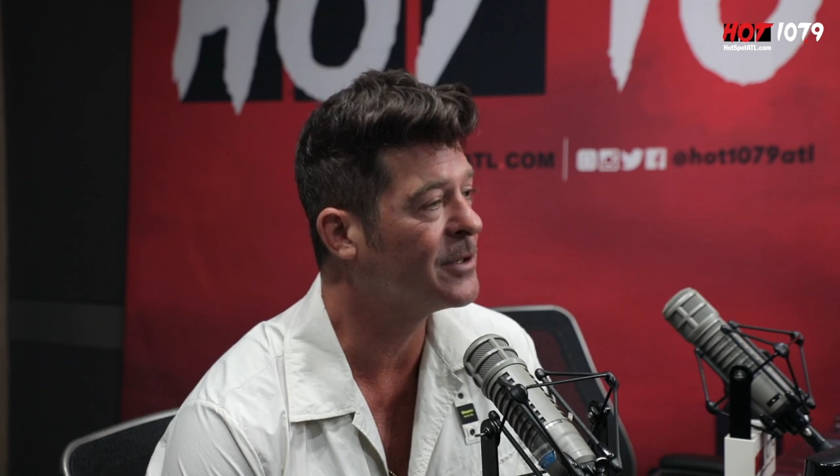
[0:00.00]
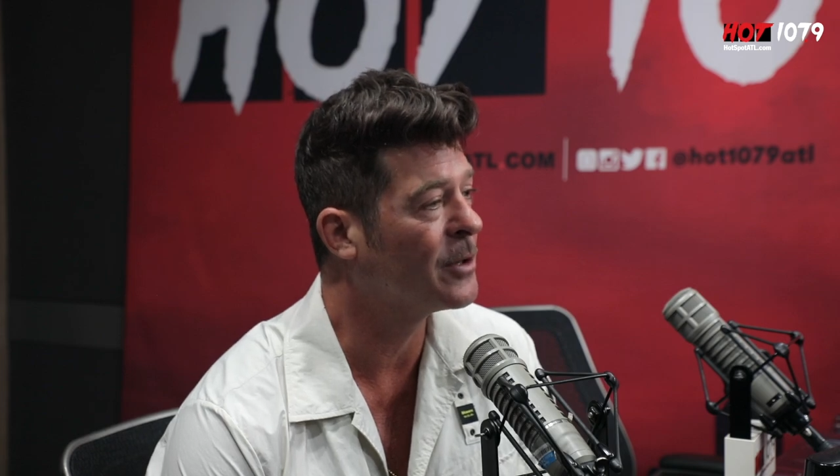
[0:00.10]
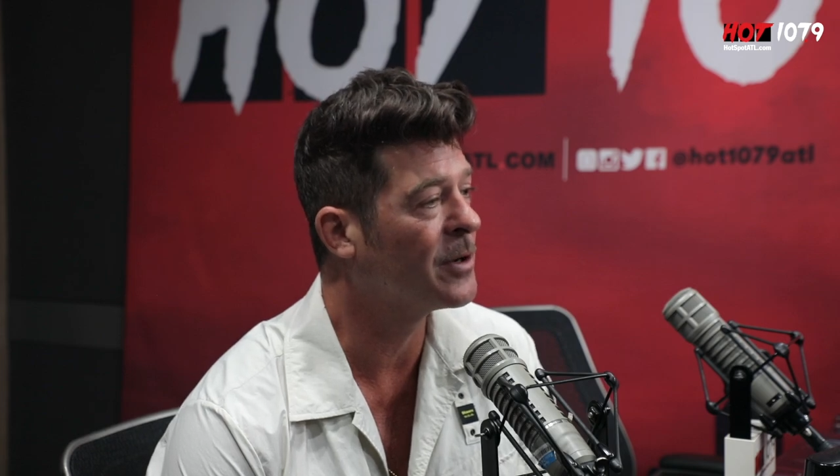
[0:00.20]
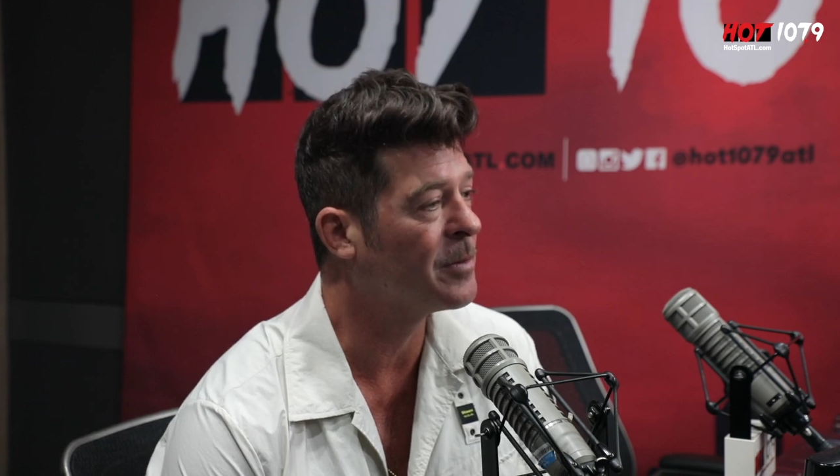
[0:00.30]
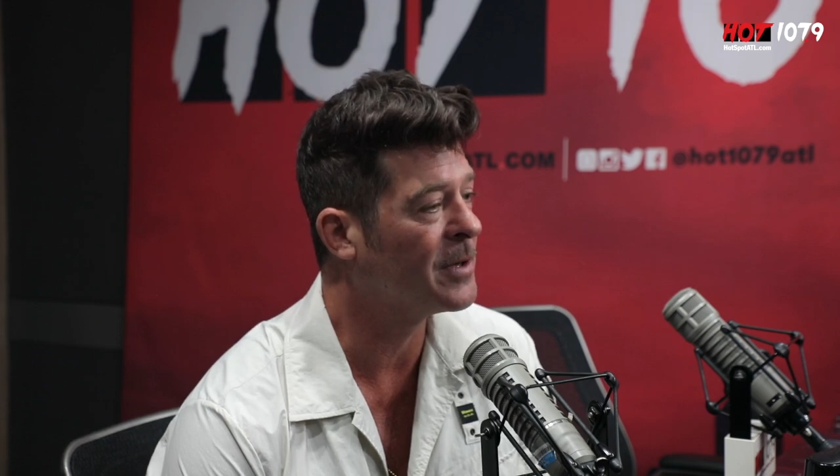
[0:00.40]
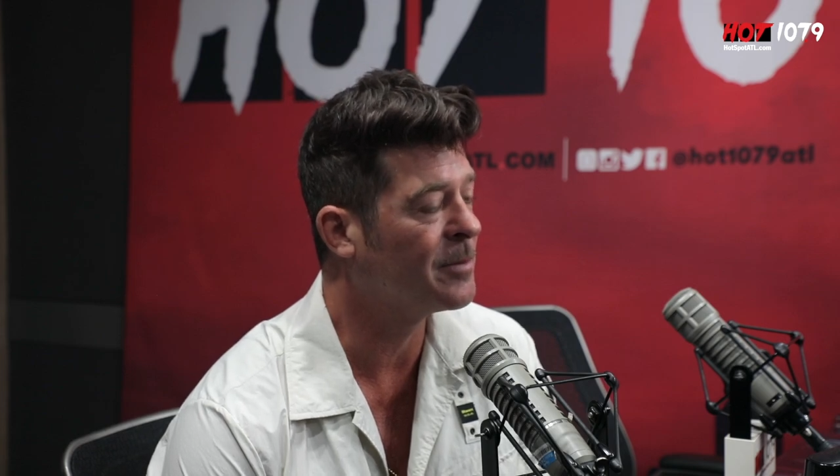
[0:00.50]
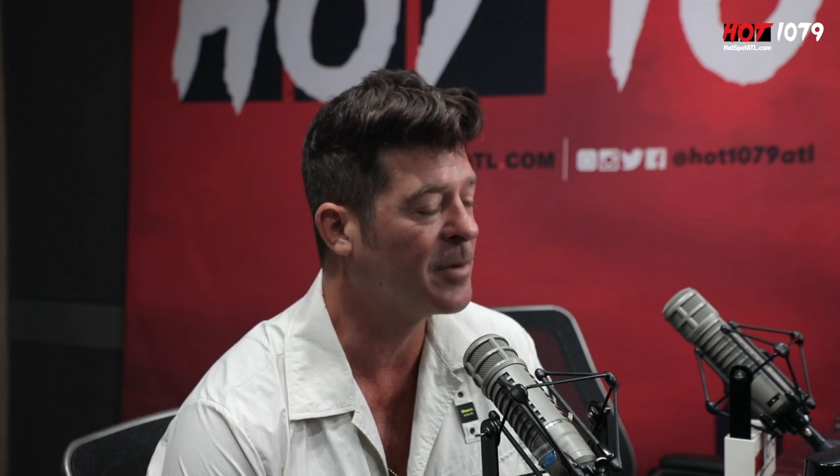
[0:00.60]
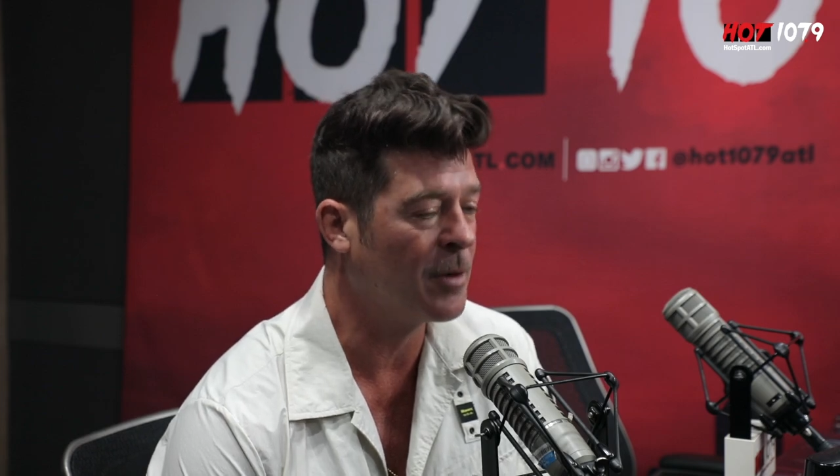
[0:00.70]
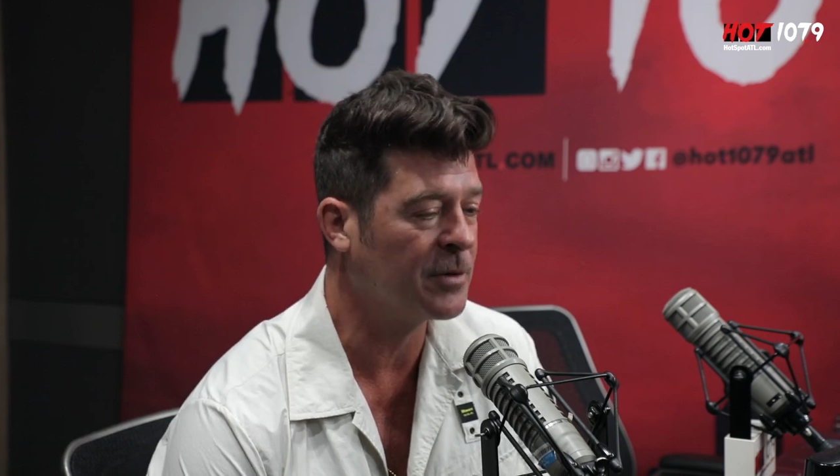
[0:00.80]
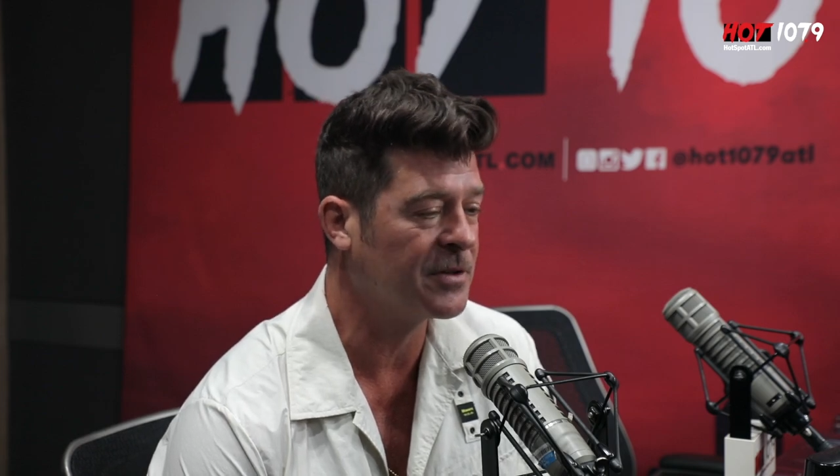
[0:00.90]
you know what I mean? But
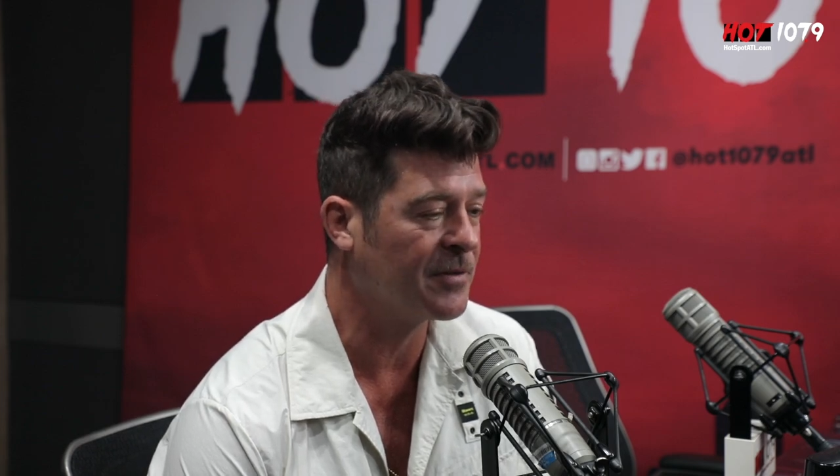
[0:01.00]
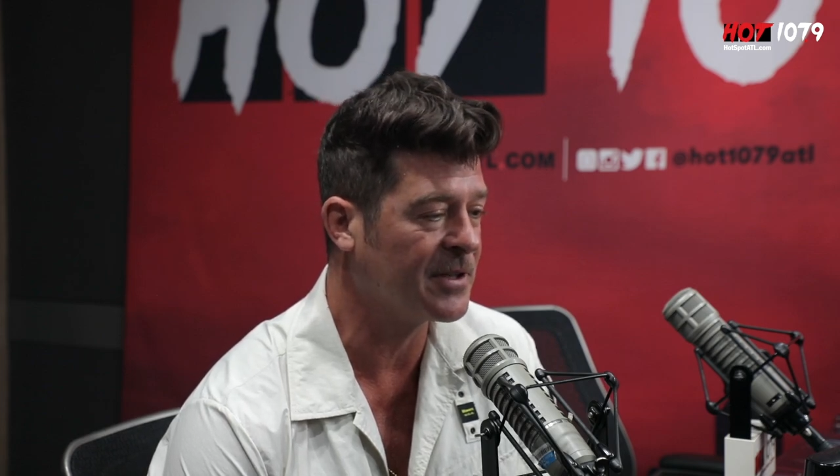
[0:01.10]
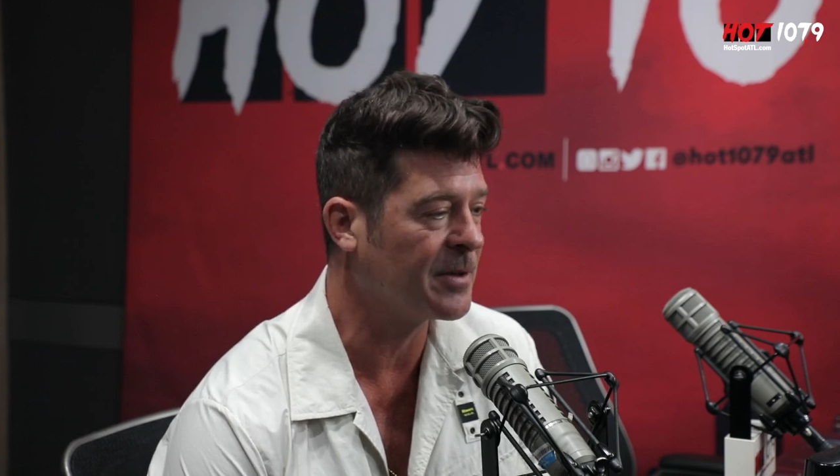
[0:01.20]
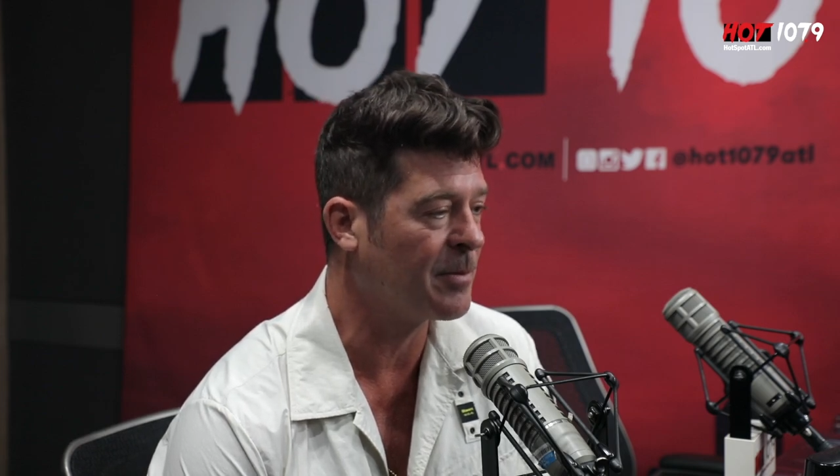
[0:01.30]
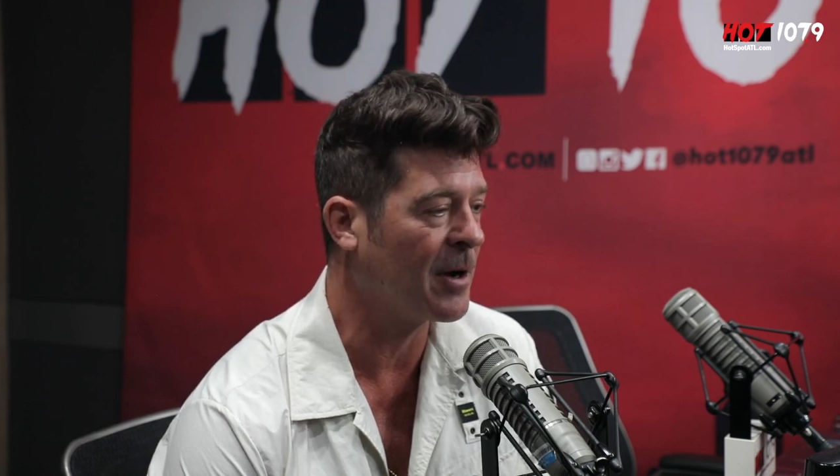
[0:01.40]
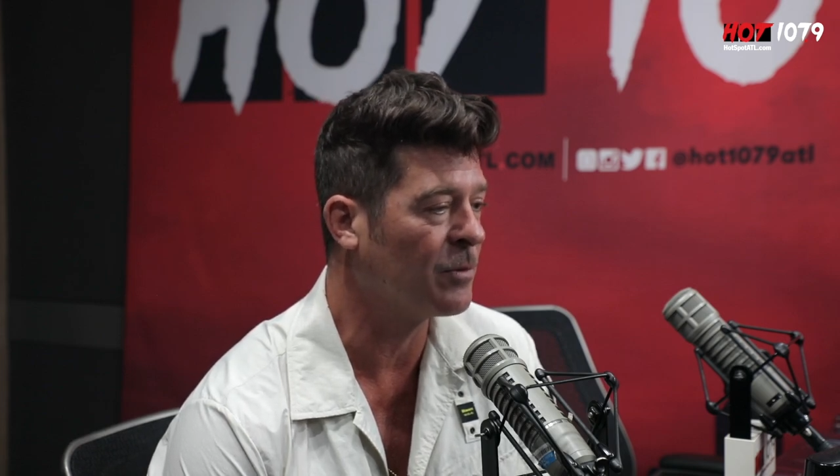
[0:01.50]
most of it is about